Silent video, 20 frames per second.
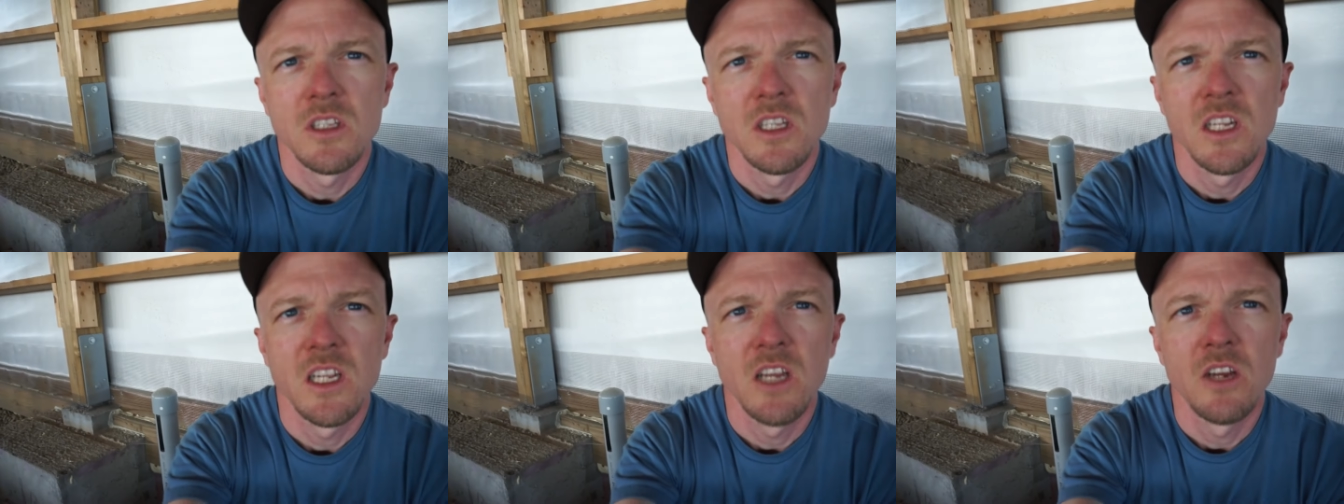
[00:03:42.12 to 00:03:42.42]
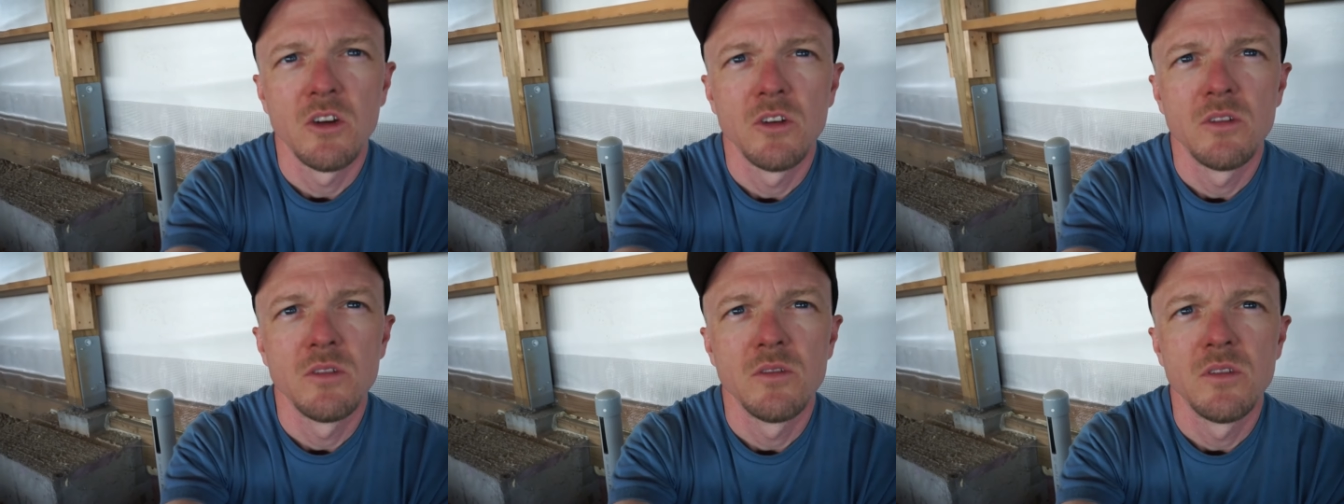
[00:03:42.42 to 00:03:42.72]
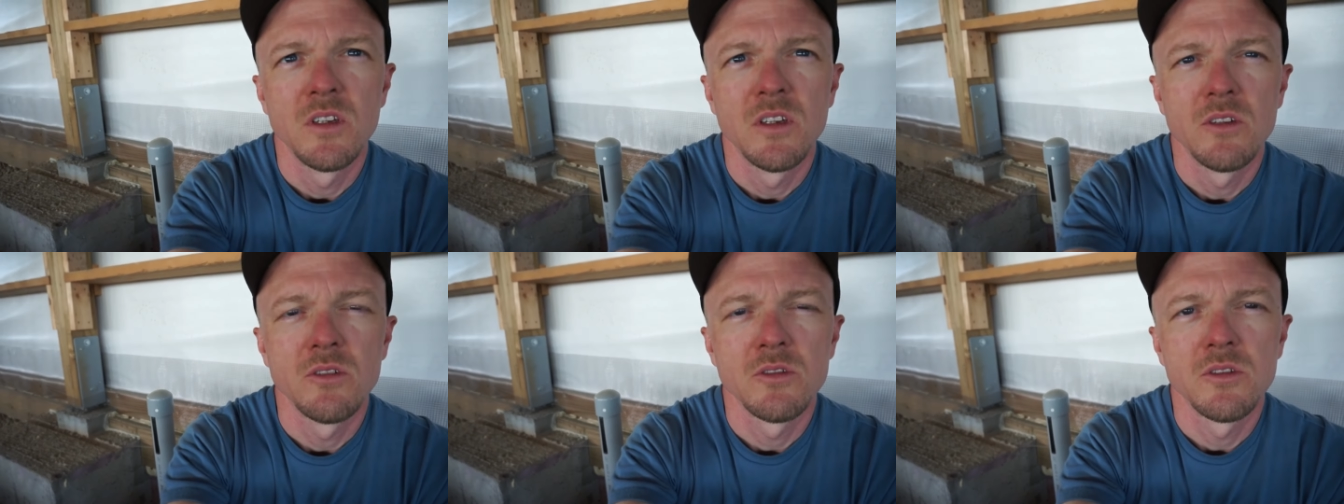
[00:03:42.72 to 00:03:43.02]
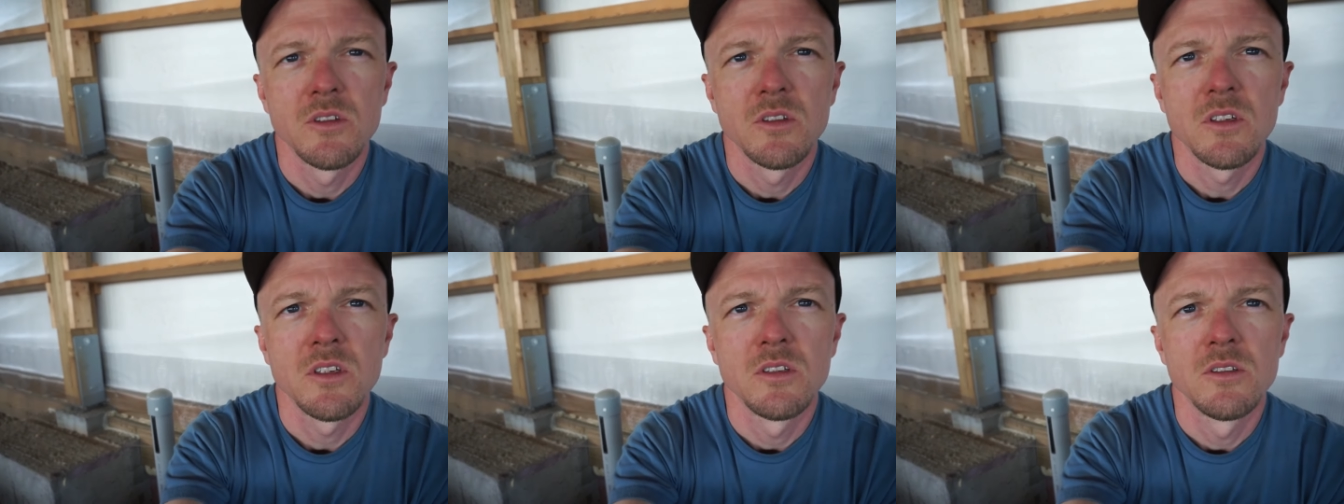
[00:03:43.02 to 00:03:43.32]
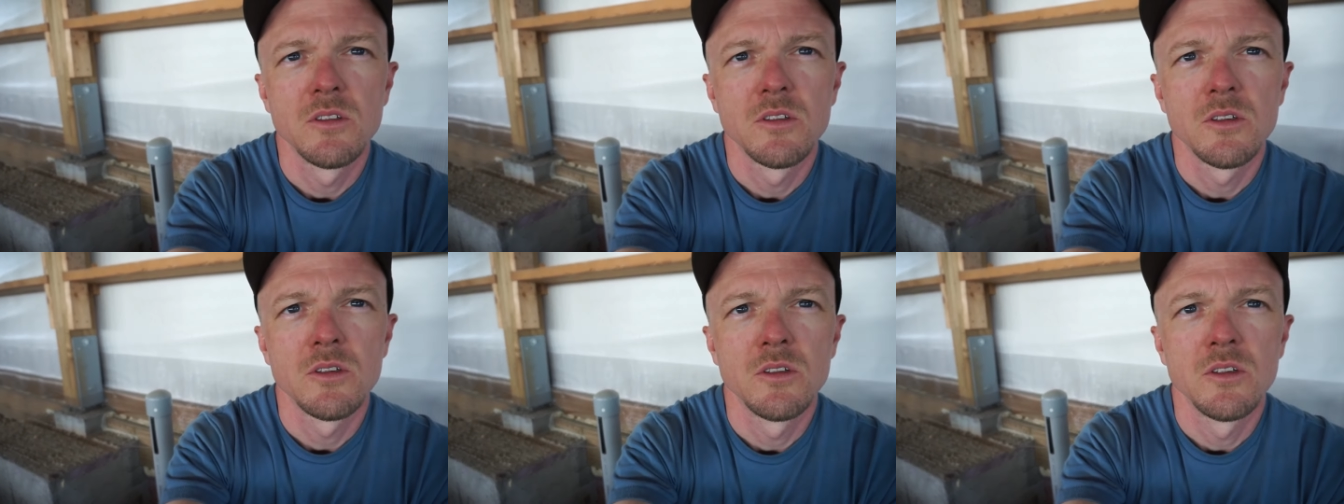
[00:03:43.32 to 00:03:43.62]
that out. I was just
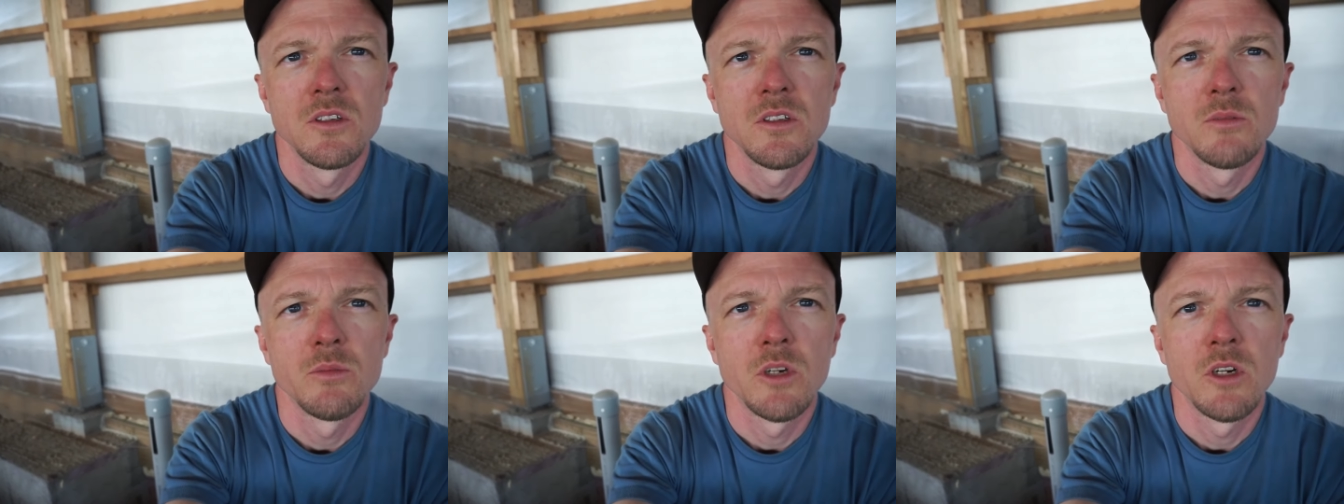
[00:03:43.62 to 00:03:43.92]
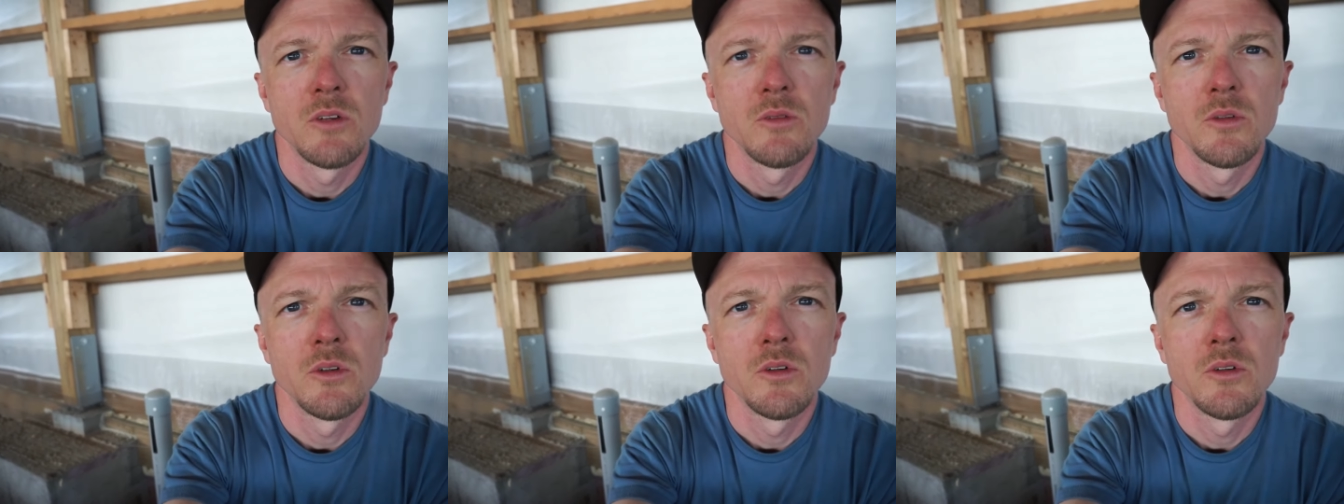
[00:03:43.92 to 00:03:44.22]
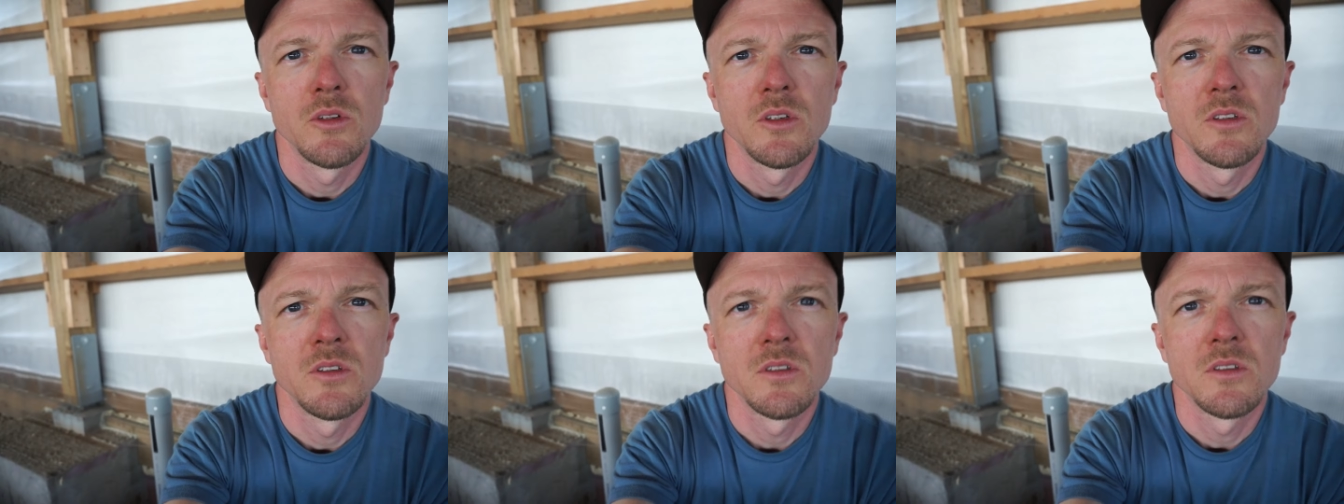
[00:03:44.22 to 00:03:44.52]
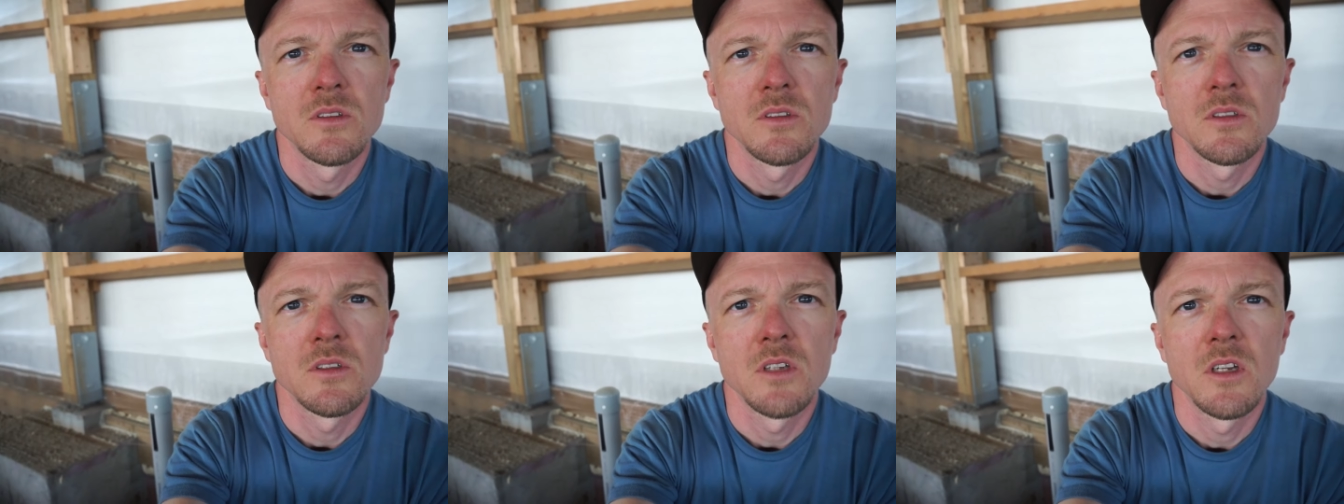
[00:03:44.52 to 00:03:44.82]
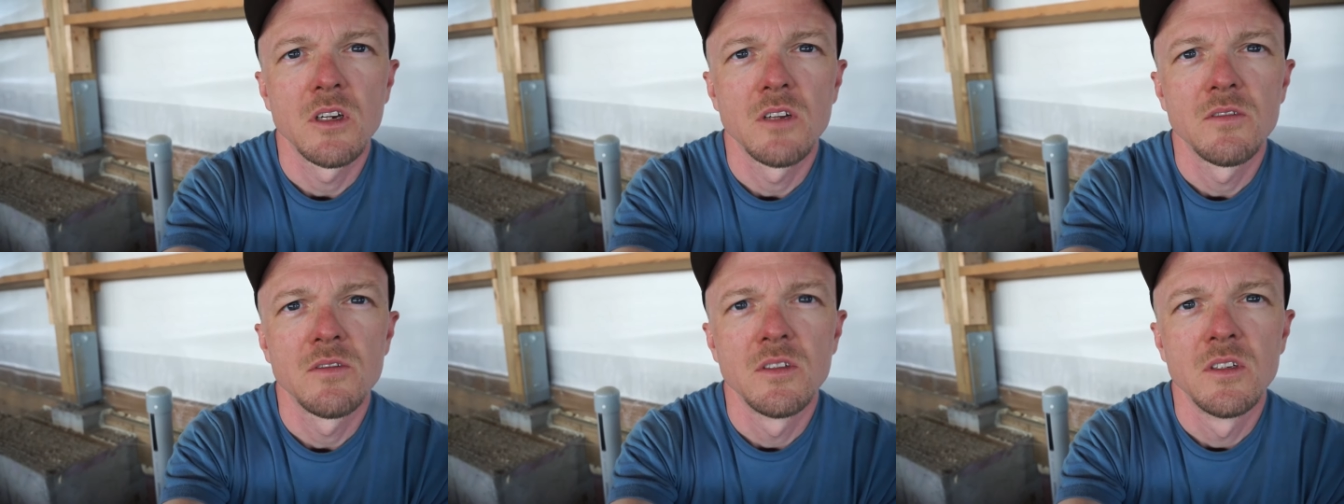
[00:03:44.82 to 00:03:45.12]
concerned about rodents and
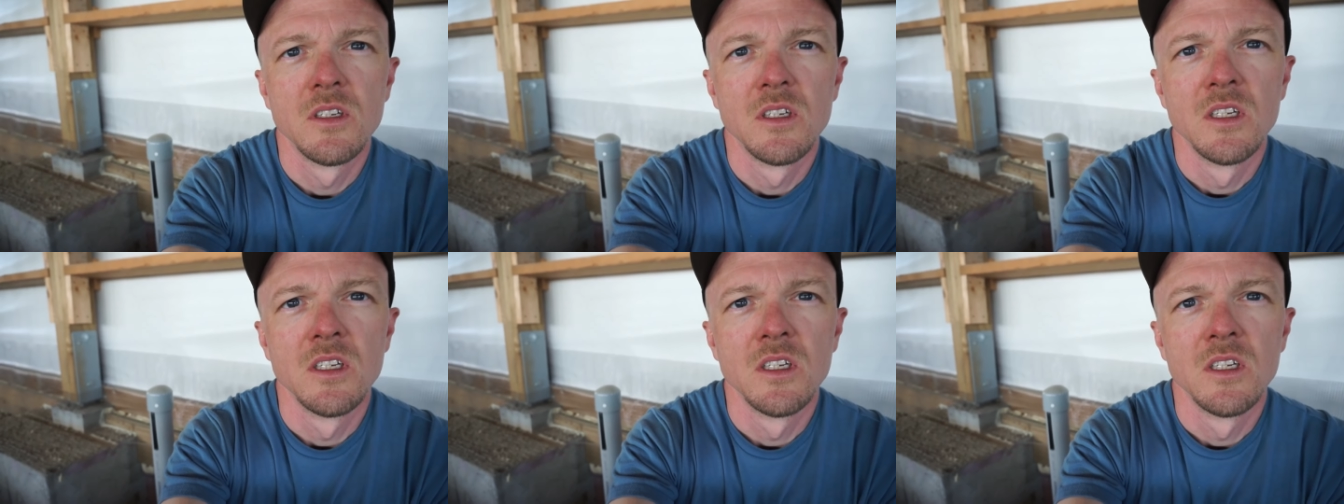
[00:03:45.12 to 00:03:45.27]
stuff.